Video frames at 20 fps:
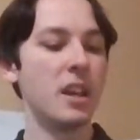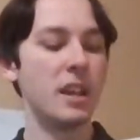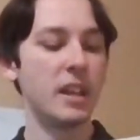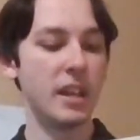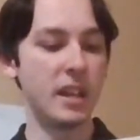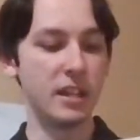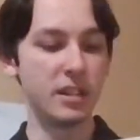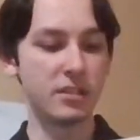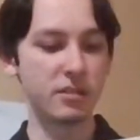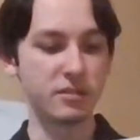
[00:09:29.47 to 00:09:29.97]

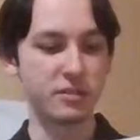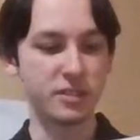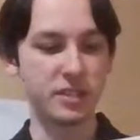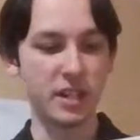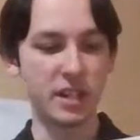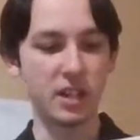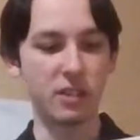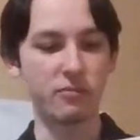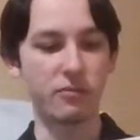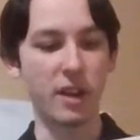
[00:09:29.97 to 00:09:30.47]

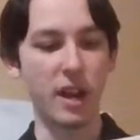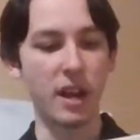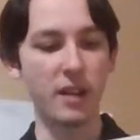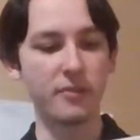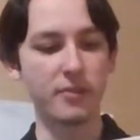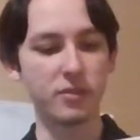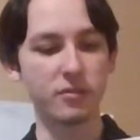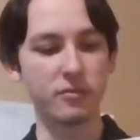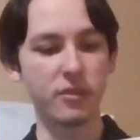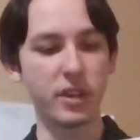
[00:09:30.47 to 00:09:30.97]
intercity
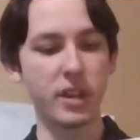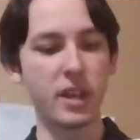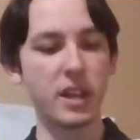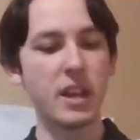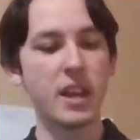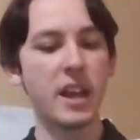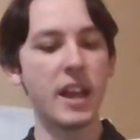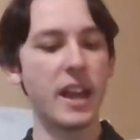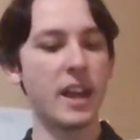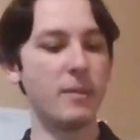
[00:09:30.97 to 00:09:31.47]

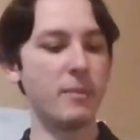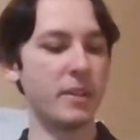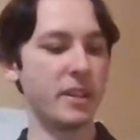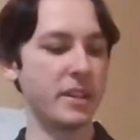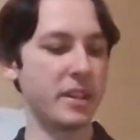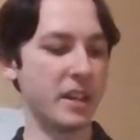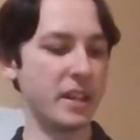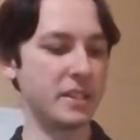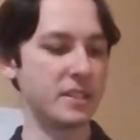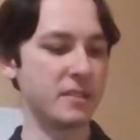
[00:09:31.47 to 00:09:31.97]
rivalry, and
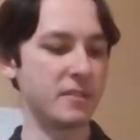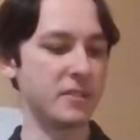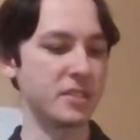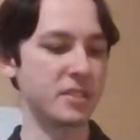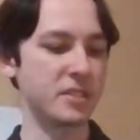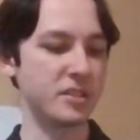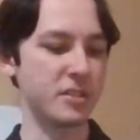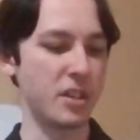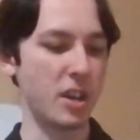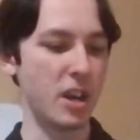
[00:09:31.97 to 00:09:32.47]
because of the
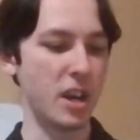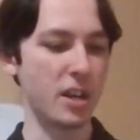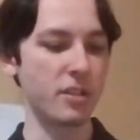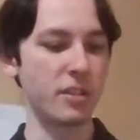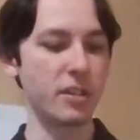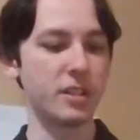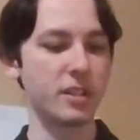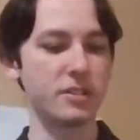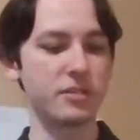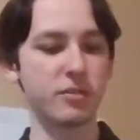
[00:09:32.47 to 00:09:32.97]
slaughter
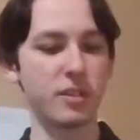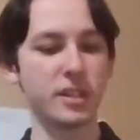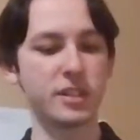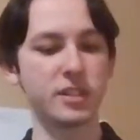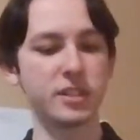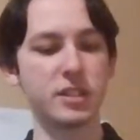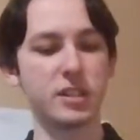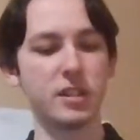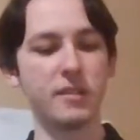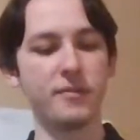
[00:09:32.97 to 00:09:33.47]
and
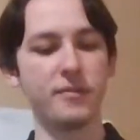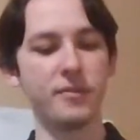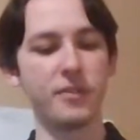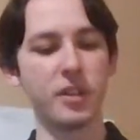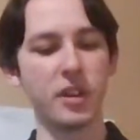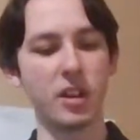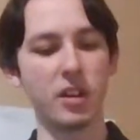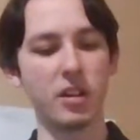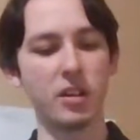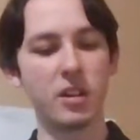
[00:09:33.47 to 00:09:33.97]
destruction of
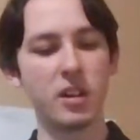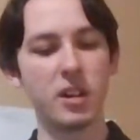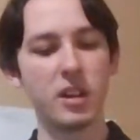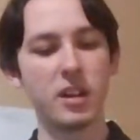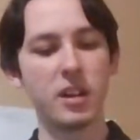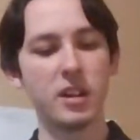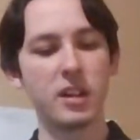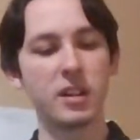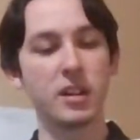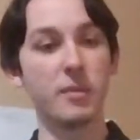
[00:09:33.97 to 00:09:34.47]
their
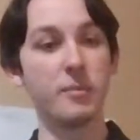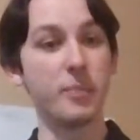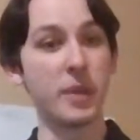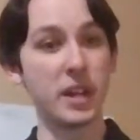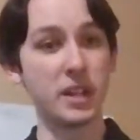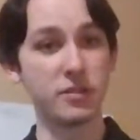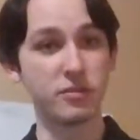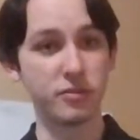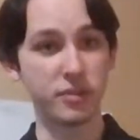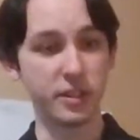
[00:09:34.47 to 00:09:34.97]

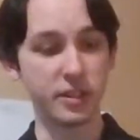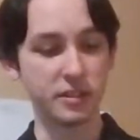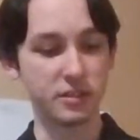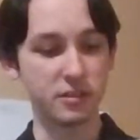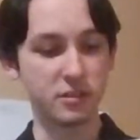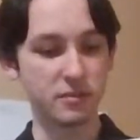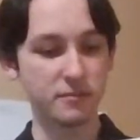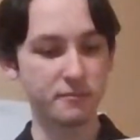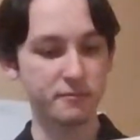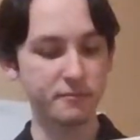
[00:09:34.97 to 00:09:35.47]
compatriots.